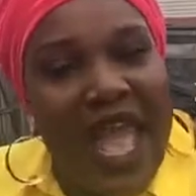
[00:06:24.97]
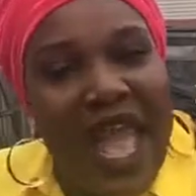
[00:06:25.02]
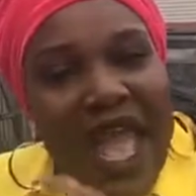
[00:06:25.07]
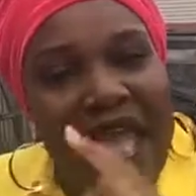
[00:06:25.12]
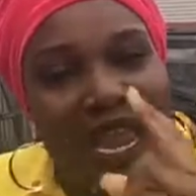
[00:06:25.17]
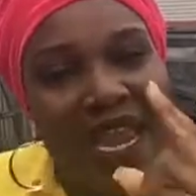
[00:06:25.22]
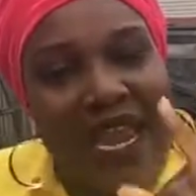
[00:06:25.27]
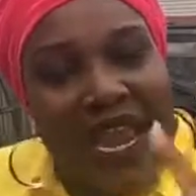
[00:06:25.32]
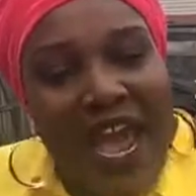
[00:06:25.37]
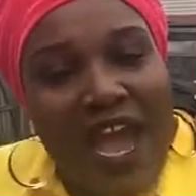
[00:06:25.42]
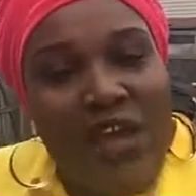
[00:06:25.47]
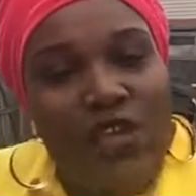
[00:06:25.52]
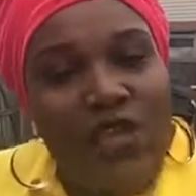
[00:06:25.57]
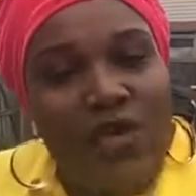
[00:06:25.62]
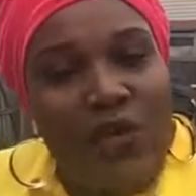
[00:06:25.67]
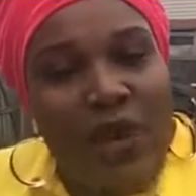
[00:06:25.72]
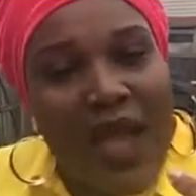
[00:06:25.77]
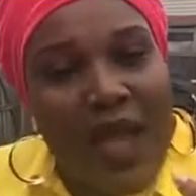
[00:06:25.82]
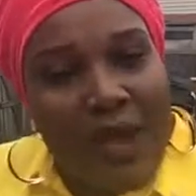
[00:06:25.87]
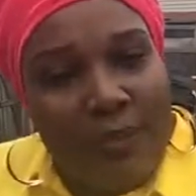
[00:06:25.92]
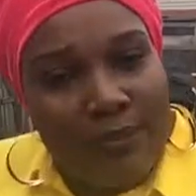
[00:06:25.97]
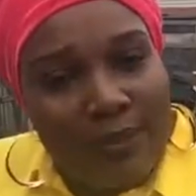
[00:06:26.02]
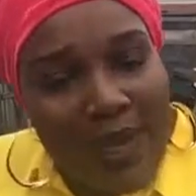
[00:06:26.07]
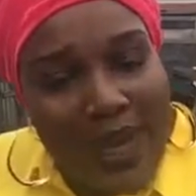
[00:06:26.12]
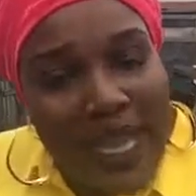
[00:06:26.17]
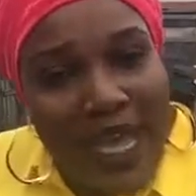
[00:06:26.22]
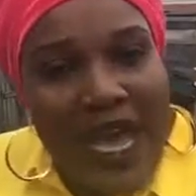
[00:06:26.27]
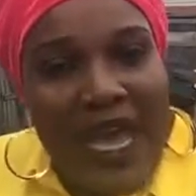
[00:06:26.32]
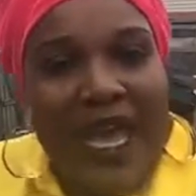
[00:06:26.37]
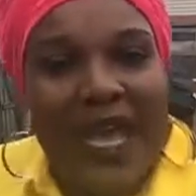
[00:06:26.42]
and now you
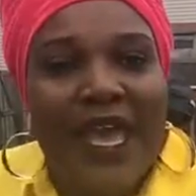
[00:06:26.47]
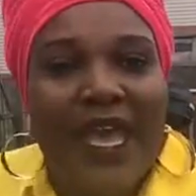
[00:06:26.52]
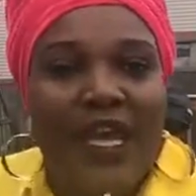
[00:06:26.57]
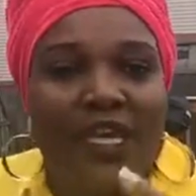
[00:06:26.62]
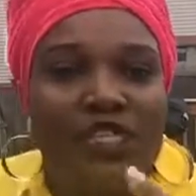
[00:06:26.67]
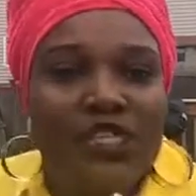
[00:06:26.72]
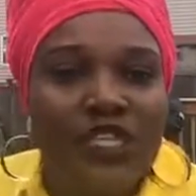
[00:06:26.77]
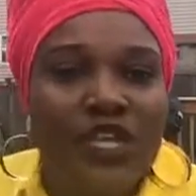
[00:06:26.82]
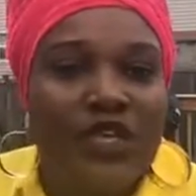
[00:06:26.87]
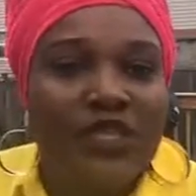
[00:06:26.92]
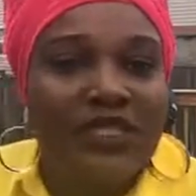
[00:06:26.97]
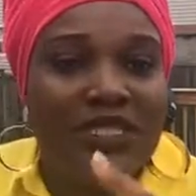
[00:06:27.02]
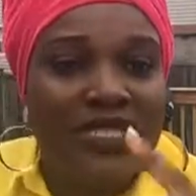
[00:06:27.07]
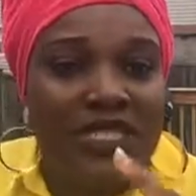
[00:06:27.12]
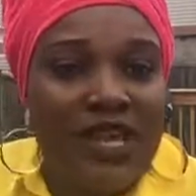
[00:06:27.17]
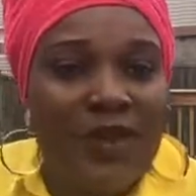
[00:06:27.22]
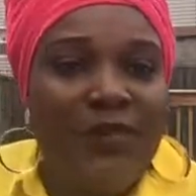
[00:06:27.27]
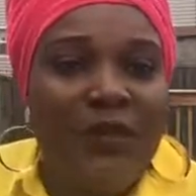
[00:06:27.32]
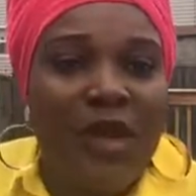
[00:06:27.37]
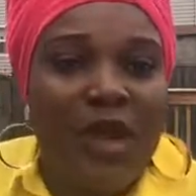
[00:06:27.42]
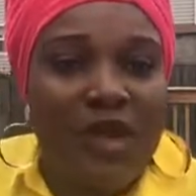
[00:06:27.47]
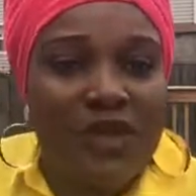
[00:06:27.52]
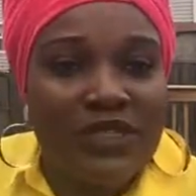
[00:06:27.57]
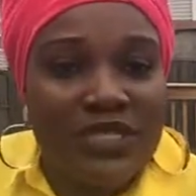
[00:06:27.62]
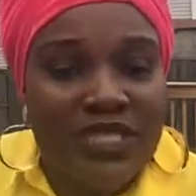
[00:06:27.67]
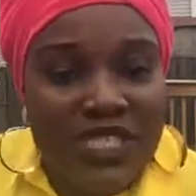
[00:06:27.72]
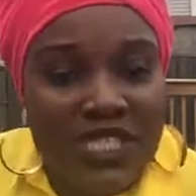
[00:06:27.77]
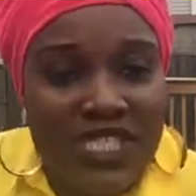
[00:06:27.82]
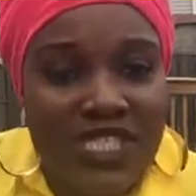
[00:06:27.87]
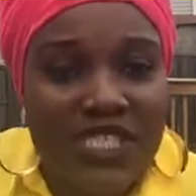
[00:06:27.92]
apply your deep
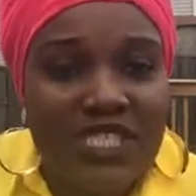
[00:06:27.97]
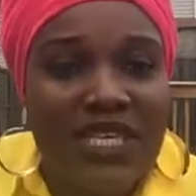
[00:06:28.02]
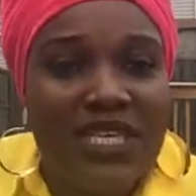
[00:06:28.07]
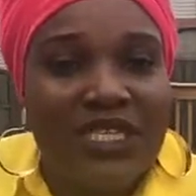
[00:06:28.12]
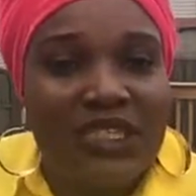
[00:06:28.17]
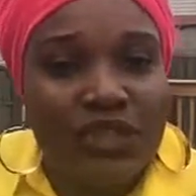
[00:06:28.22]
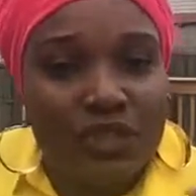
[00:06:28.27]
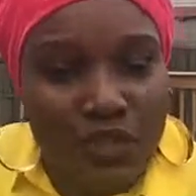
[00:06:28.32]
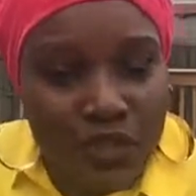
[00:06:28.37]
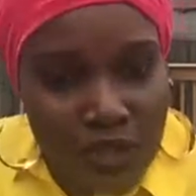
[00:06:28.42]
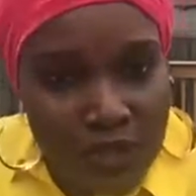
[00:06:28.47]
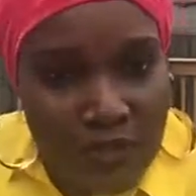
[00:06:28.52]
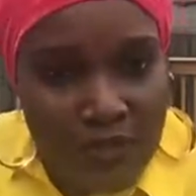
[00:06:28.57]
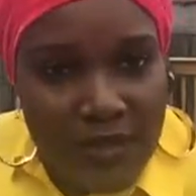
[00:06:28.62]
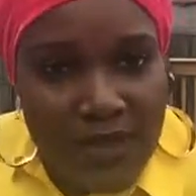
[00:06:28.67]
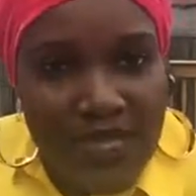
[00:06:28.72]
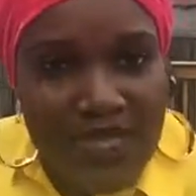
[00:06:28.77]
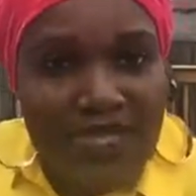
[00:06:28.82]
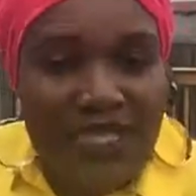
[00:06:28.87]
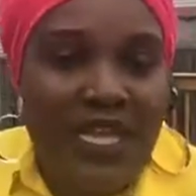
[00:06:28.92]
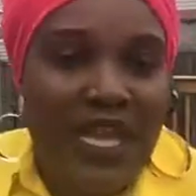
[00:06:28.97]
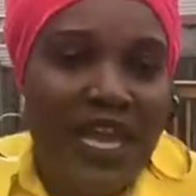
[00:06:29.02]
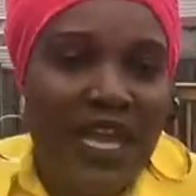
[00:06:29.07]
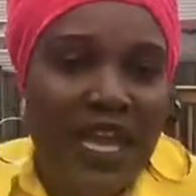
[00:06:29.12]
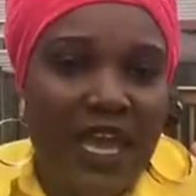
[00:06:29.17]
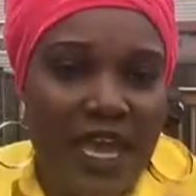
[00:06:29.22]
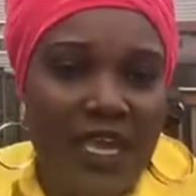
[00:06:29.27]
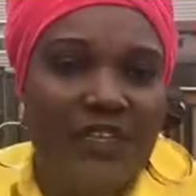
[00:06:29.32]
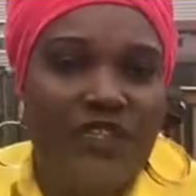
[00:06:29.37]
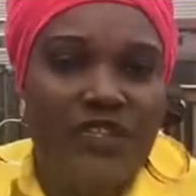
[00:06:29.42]
conditioning treatment
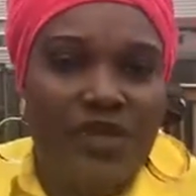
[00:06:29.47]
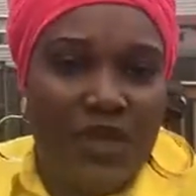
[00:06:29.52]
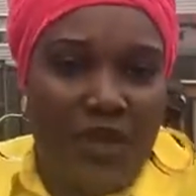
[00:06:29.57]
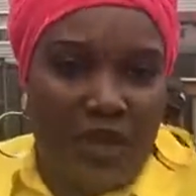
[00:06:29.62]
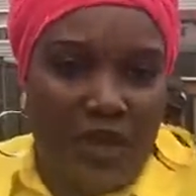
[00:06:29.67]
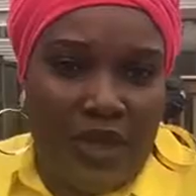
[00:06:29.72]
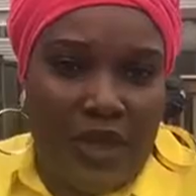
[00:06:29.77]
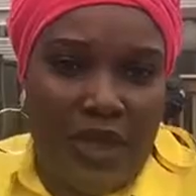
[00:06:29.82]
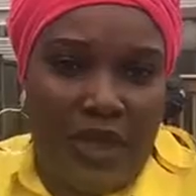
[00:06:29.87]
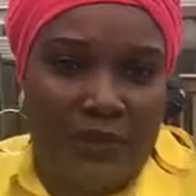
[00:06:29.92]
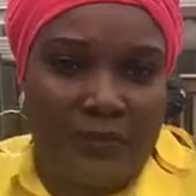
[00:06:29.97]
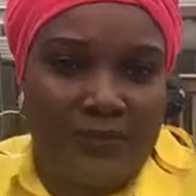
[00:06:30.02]
into your hair.